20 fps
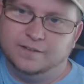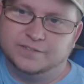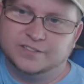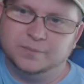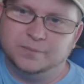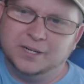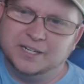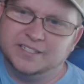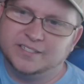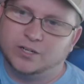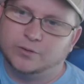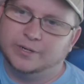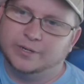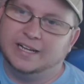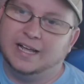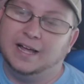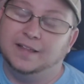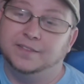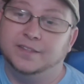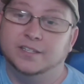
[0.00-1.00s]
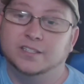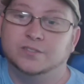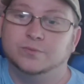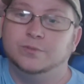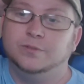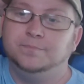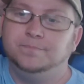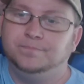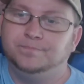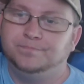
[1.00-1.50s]
somebody's already got this
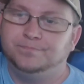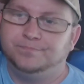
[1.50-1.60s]
one,